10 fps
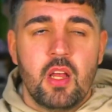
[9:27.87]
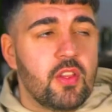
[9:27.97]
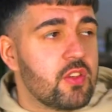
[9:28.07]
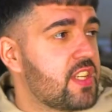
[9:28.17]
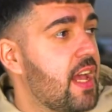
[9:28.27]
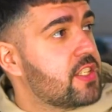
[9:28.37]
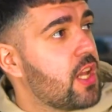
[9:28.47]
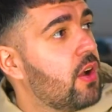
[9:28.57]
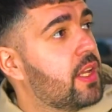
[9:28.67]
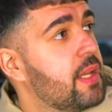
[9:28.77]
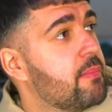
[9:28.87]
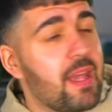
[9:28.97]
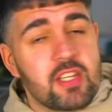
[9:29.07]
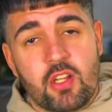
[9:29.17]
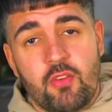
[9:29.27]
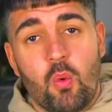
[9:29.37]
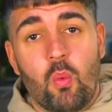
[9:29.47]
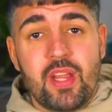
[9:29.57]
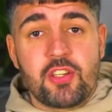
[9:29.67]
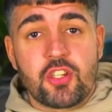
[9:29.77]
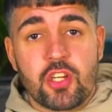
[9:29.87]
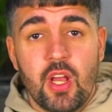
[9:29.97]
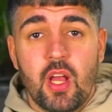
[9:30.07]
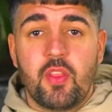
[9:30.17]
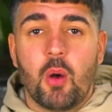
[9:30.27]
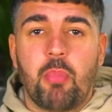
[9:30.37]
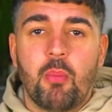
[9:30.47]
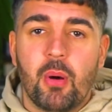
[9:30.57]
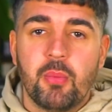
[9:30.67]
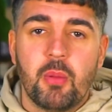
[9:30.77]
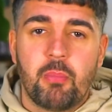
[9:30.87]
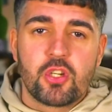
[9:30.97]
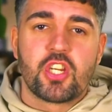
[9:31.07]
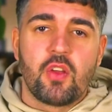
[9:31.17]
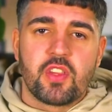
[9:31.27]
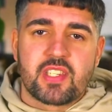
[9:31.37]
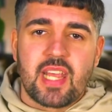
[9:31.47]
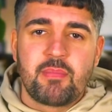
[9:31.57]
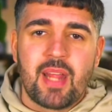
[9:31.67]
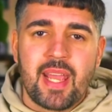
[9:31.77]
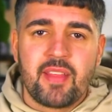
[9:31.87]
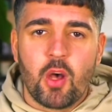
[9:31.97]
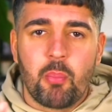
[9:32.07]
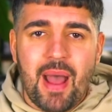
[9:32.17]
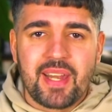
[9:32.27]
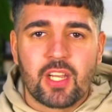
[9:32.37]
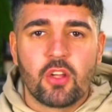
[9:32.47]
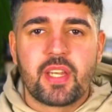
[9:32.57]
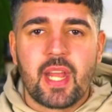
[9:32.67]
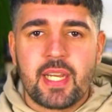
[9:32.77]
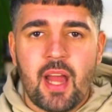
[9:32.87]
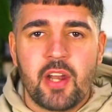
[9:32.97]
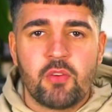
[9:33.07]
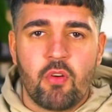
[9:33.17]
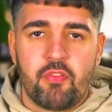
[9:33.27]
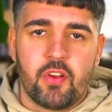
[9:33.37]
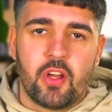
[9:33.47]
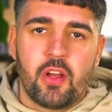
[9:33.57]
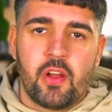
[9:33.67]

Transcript: They'll set a target based on a wish. They'll bump up the budget on the same day and they'll panic on day 9 and revert.